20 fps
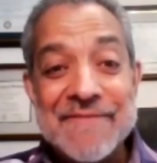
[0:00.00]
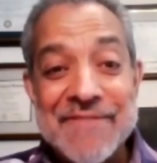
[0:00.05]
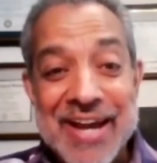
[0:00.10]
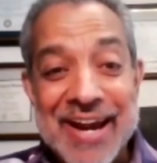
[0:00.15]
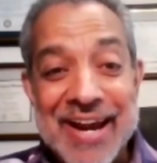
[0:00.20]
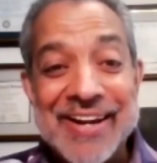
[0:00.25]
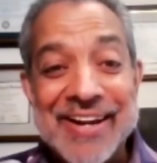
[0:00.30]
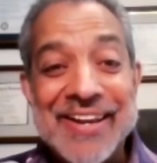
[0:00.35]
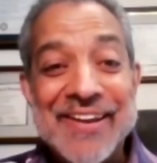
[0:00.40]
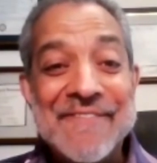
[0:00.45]

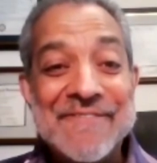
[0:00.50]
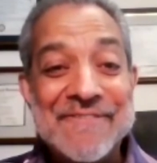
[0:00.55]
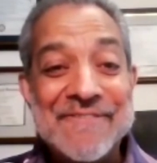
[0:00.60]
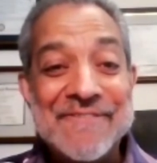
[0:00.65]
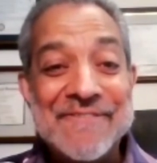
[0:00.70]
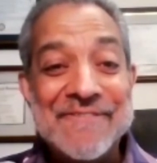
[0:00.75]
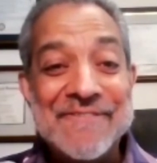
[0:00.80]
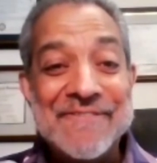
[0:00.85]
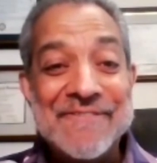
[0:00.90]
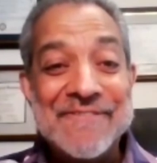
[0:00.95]
very
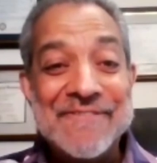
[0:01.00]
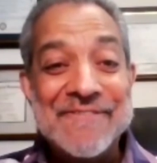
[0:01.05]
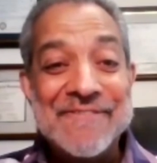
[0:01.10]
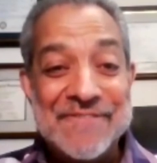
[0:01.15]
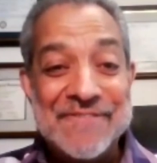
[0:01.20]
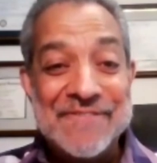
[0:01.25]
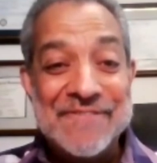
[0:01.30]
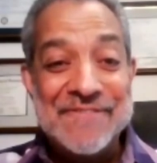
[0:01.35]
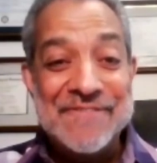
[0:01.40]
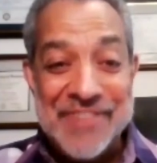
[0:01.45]

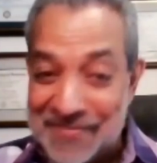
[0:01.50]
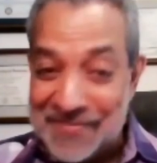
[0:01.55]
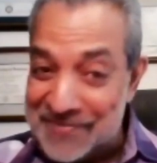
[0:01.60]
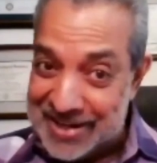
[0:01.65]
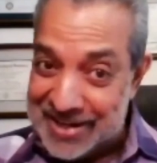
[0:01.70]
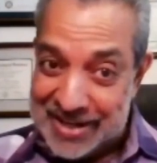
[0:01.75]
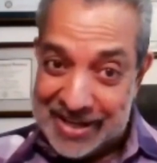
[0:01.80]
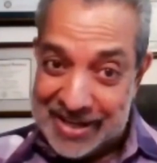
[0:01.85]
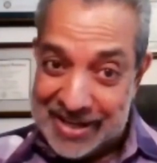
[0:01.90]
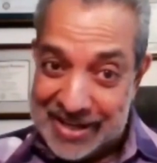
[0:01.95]

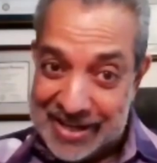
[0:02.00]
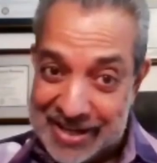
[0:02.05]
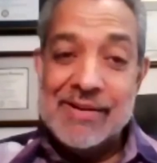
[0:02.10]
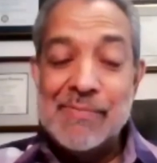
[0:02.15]
vividly.